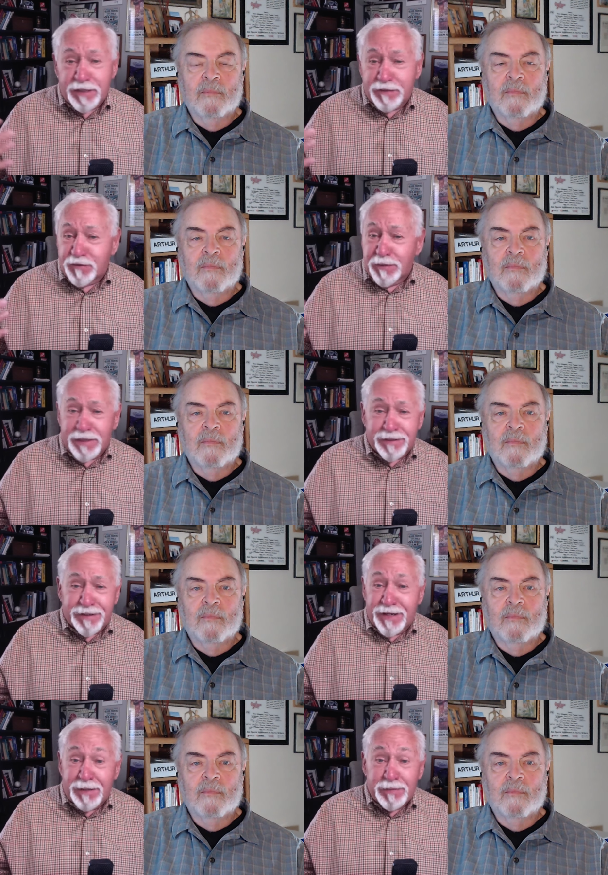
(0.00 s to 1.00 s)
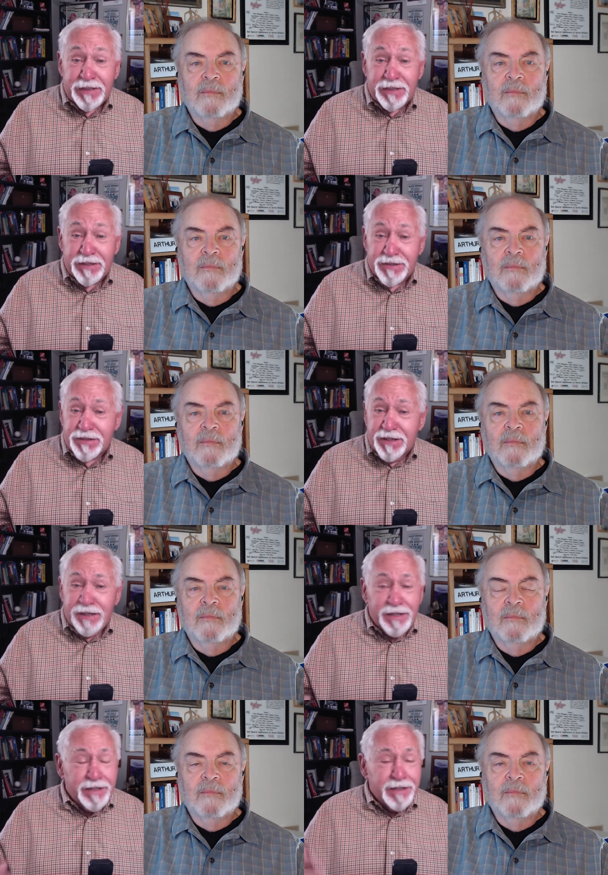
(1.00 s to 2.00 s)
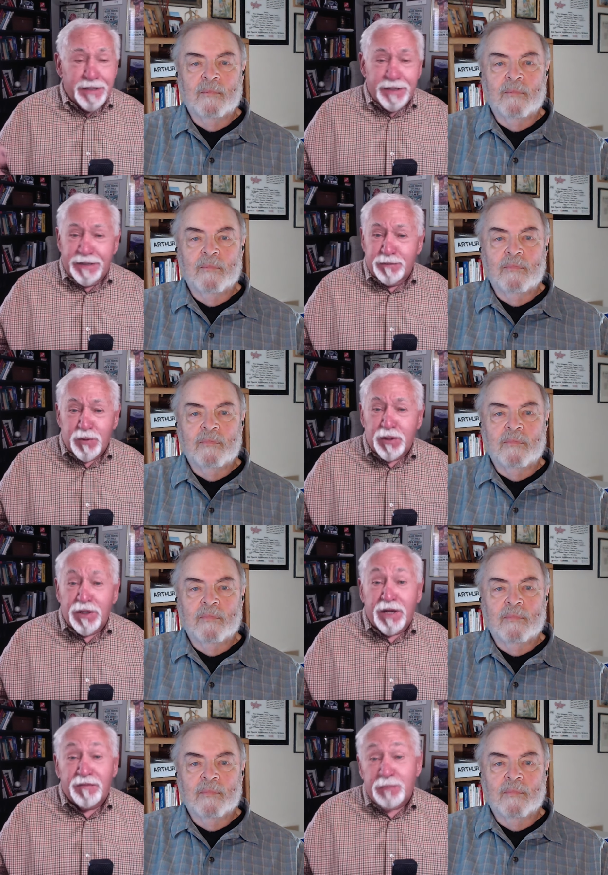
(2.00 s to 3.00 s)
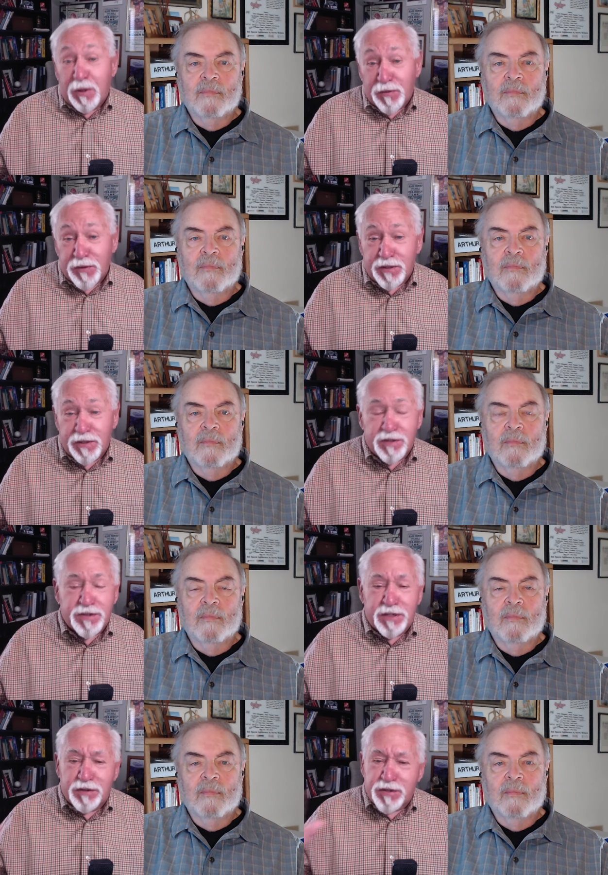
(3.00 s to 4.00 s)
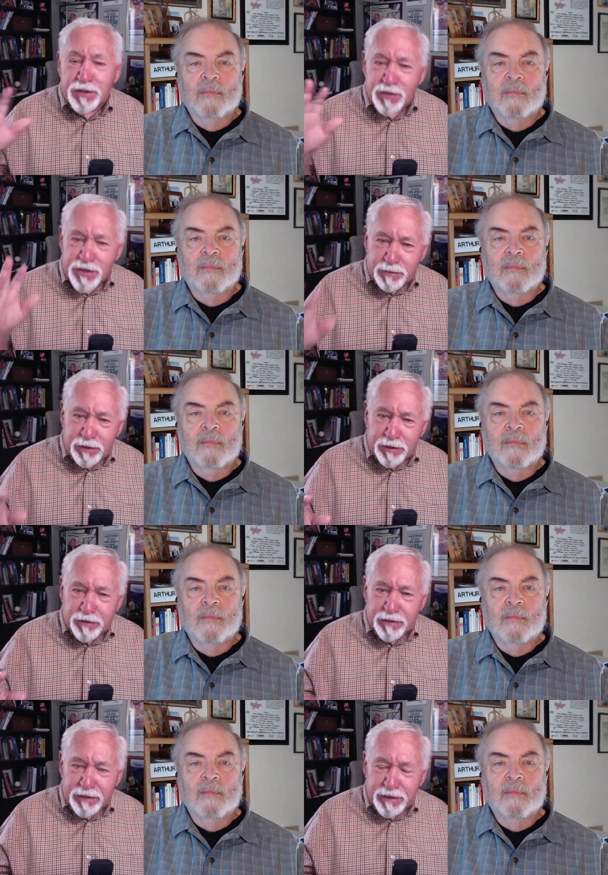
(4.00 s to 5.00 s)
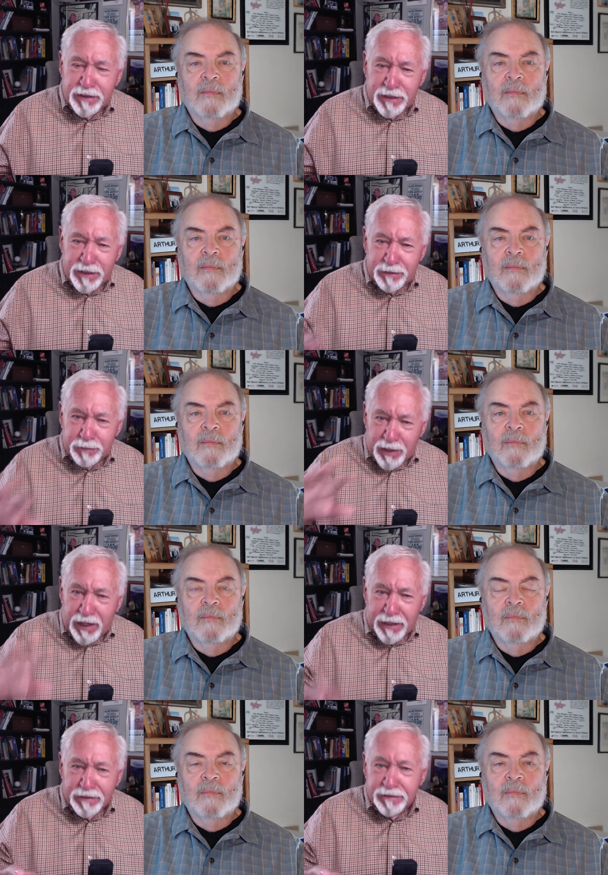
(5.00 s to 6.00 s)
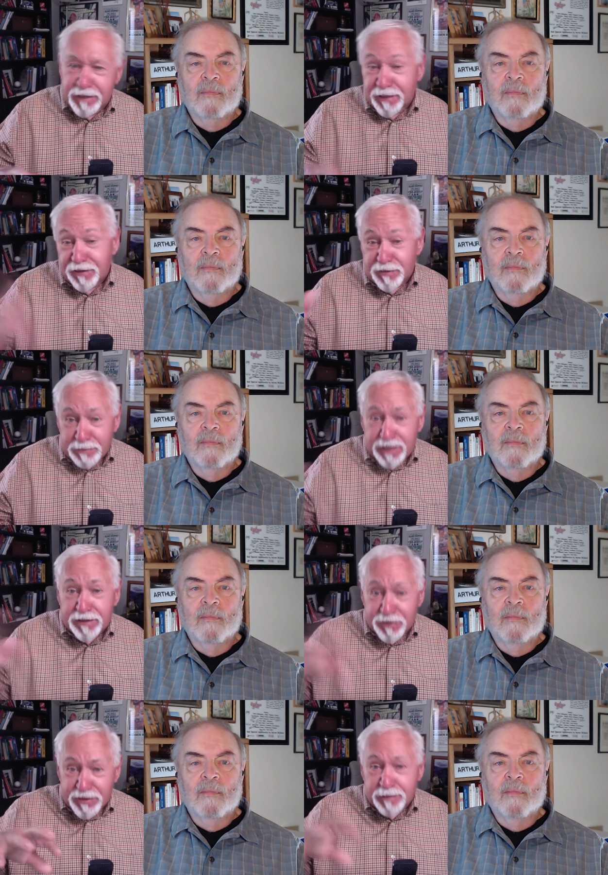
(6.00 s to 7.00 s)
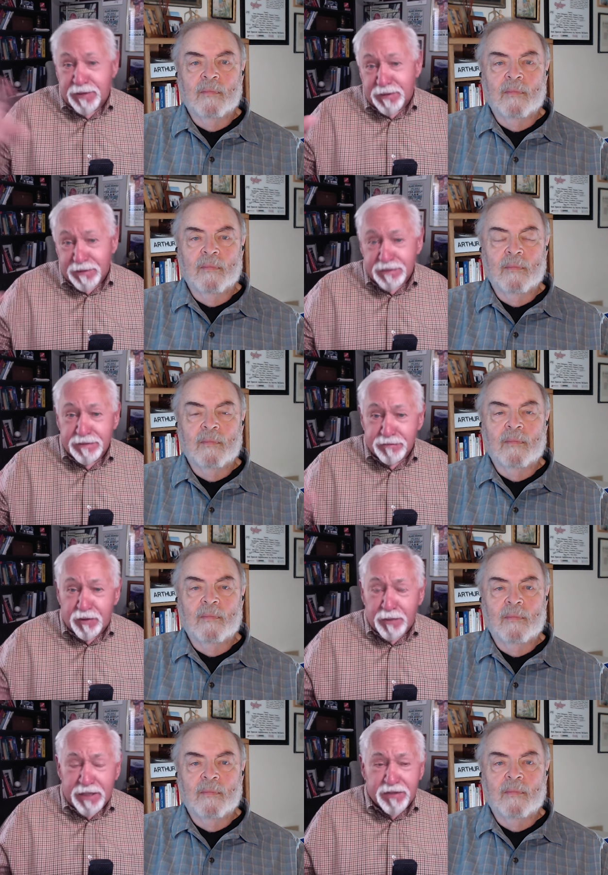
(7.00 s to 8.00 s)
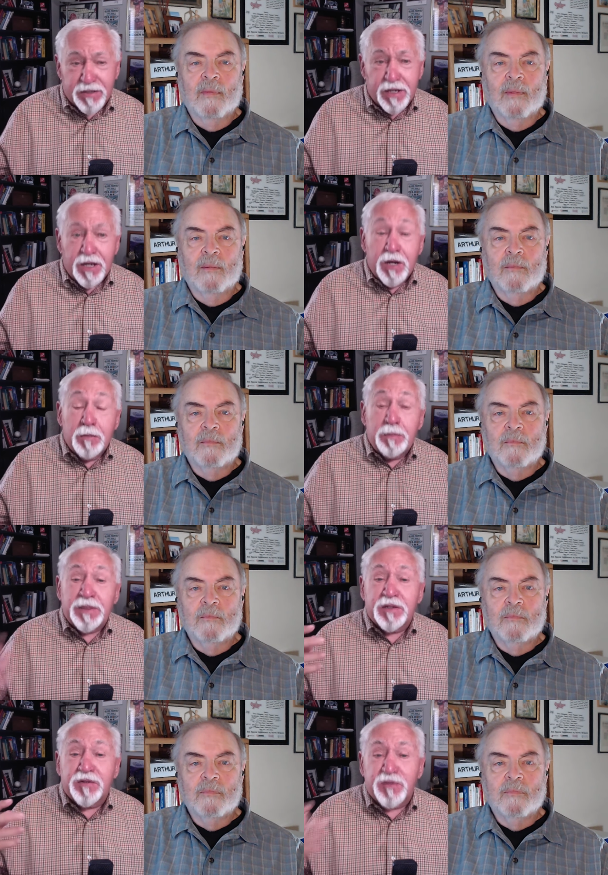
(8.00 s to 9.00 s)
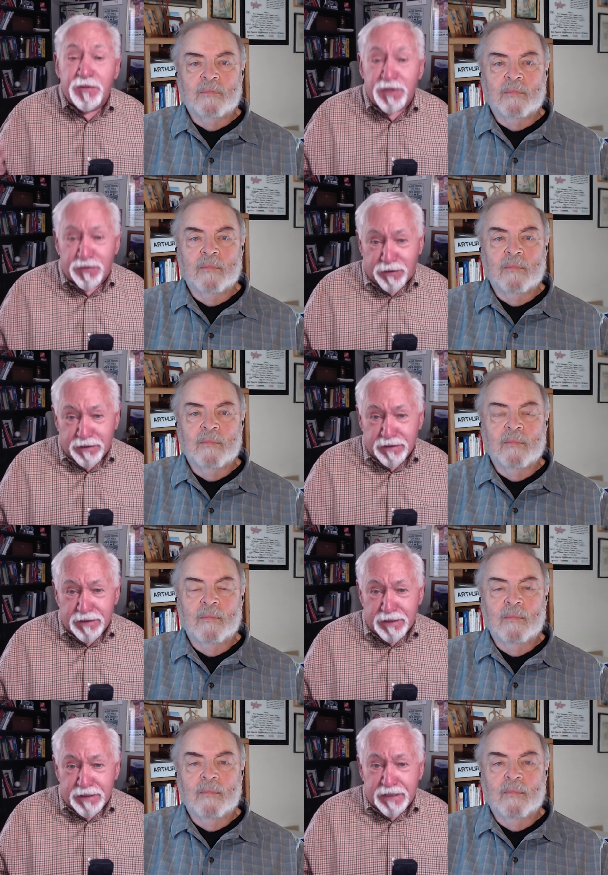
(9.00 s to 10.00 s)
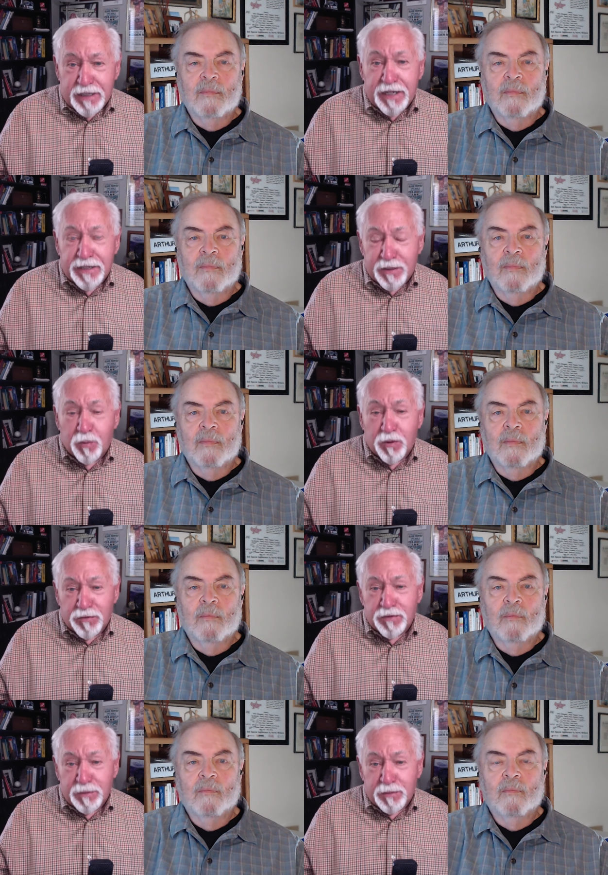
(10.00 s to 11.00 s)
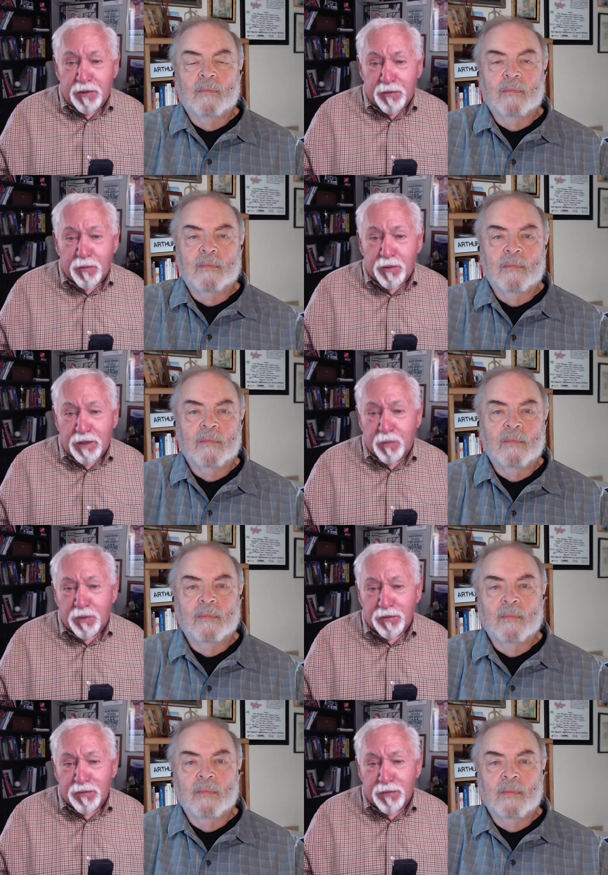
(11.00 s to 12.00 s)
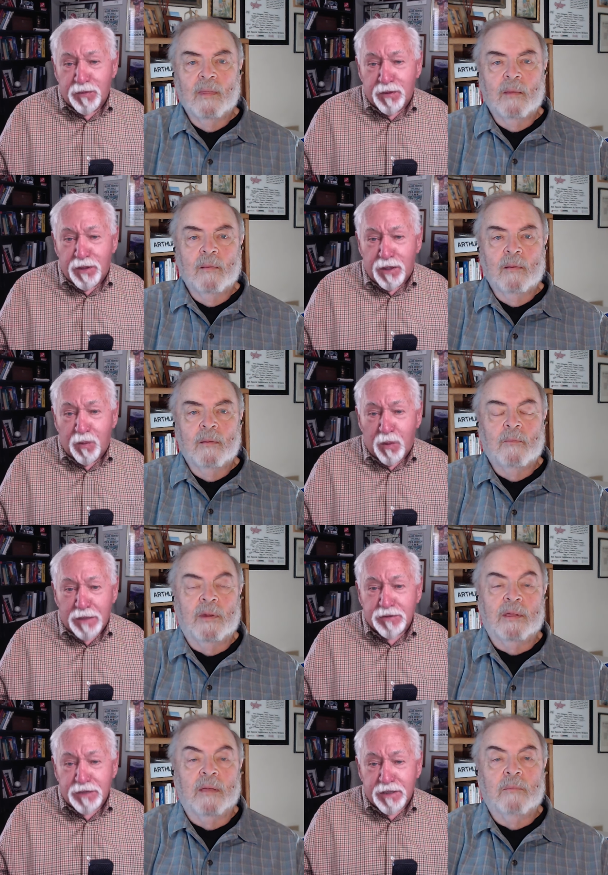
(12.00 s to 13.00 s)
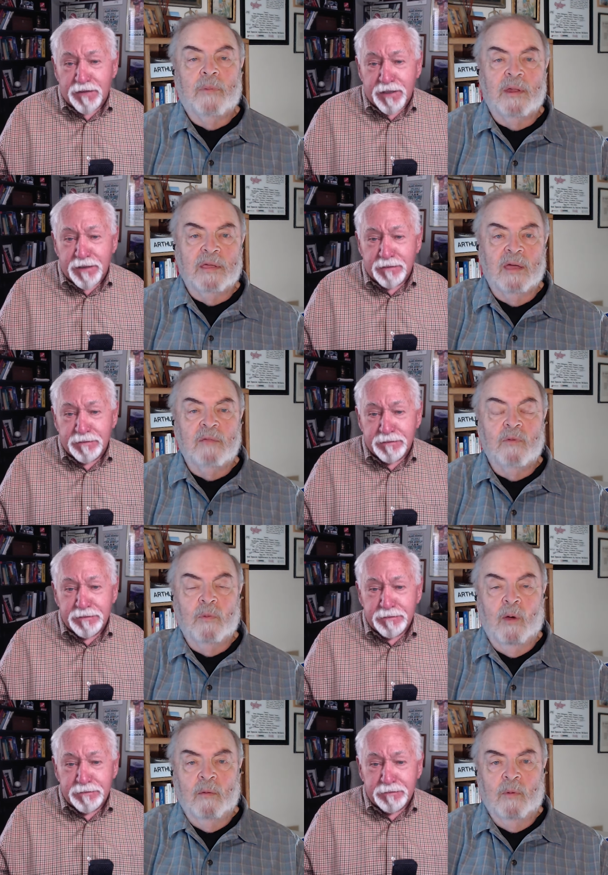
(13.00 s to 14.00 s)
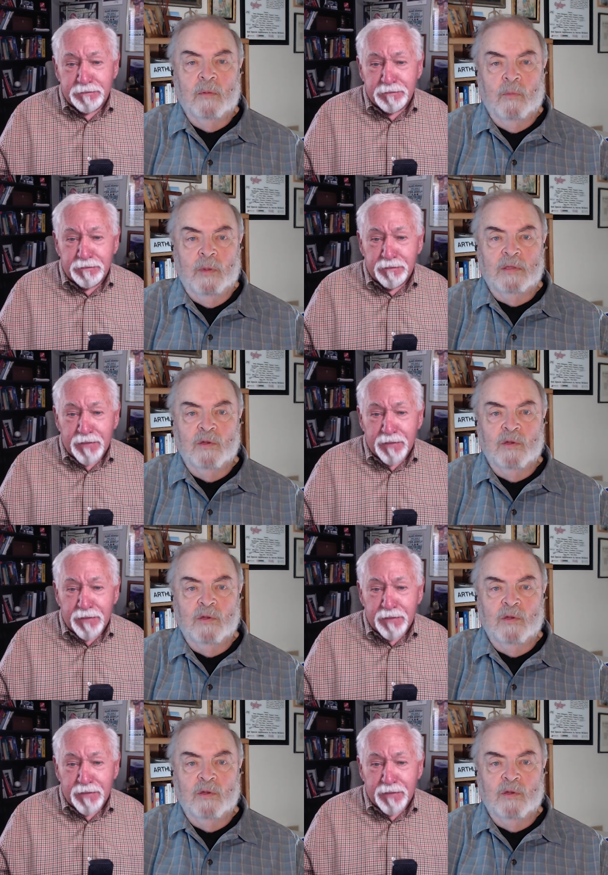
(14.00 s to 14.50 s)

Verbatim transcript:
Speaker 1: like romantic comedies, uh, you'll love both of these. They're so similar in, in plot, that is the May December romance, but they're so different, and they're worth they're both worth but, uh, watching. But again, we
Speaker 2: we we do